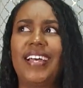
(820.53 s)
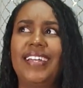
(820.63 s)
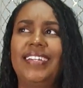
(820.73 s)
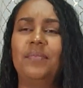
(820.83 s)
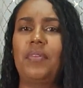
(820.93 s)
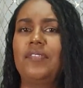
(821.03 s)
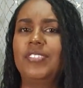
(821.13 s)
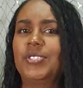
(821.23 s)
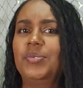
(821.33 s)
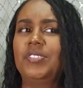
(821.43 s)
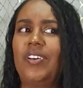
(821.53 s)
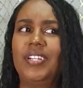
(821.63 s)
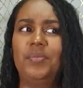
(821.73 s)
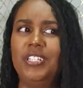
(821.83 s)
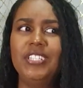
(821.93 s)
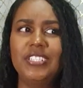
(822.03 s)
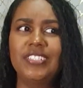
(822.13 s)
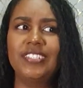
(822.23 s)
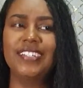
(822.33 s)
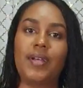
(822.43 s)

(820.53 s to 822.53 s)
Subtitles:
I did my photo shoot on the beach,